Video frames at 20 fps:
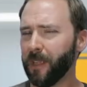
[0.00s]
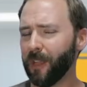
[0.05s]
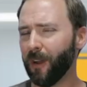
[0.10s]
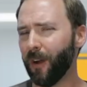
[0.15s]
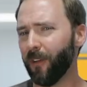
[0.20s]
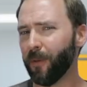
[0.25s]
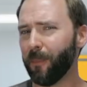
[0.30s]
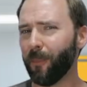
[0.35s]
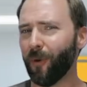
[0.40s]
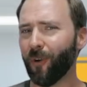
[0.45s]
be
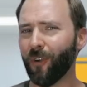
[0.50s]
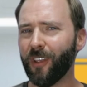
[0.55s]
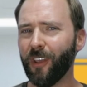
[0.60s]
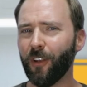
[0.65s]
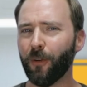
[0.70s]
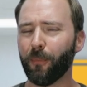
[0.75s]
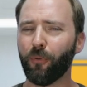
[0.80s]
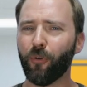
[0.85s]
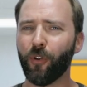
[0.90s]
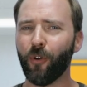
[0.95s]
on the
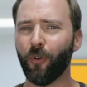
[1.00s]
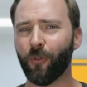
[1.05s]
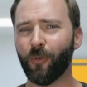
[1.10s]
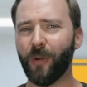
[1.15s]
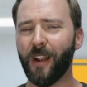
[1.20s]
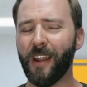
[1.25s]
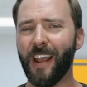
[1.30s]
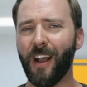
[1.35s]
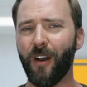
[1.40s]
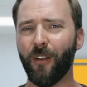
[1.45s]
market and pre-order
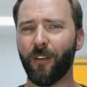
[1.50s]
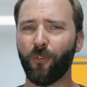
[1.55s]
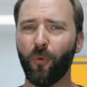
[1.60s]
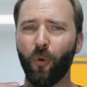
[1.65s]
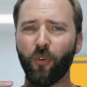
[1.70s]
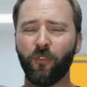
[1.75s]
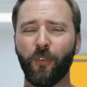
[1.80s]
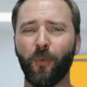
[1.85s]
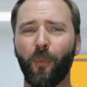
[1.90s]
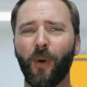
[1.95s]
right now. And of
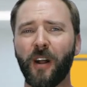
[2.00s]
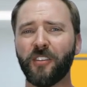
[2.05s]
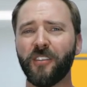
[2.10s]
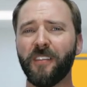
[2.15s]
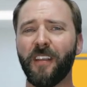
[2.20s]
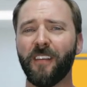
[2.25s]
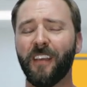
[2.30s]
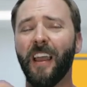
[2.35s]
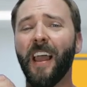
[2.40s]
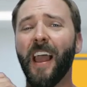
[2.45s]
course, if you're watching
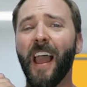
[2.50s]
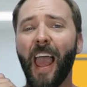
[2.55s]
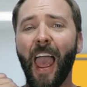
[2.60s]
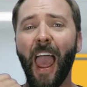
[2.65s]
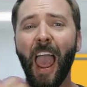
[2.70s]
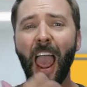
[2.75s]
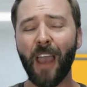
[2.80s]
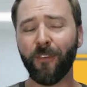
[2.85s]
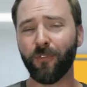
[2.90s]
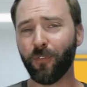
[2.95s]
this
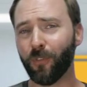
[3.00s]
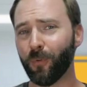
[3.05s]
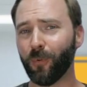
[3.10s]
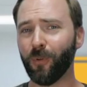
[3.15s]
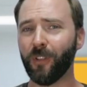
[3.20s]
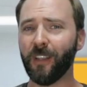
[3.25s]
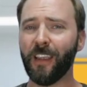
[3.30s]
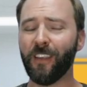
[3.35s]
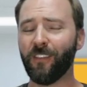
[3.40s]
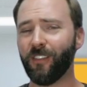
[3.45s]
after the
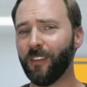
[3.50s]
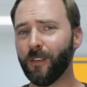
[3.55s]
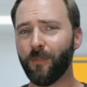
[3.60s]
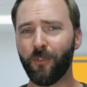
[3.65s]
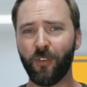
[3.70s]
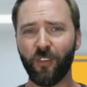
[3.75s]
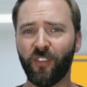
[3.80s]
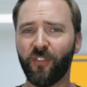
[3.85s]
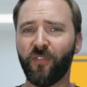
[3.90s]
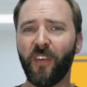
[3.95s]
release and you've
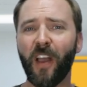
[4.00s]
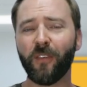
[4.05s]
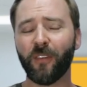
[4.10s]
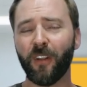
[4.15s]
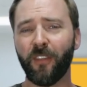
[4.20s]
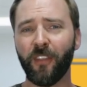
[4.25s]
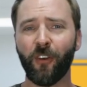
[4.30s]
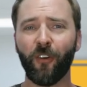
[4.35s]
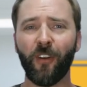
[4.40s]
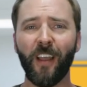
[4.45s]
just found it
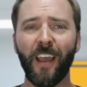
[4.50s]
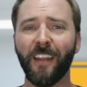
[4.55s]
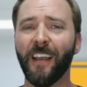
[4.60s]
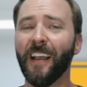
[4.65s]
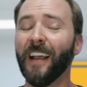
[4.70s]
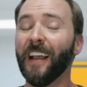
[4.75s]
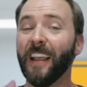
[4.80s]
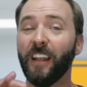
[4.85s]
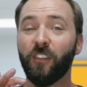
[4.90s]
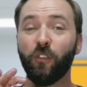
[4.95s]
on the internet,
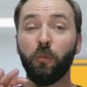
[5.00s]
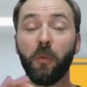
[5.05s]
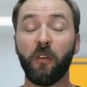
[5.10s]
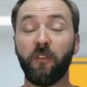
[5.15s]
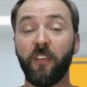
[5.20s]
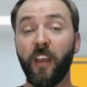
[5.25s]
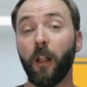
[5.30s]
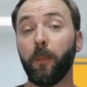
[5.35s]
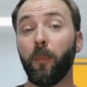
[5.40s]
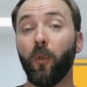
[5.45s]
it's gonna be
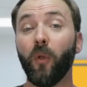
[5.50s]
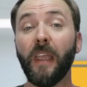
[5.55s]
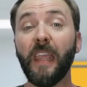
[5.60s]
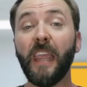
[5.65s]
available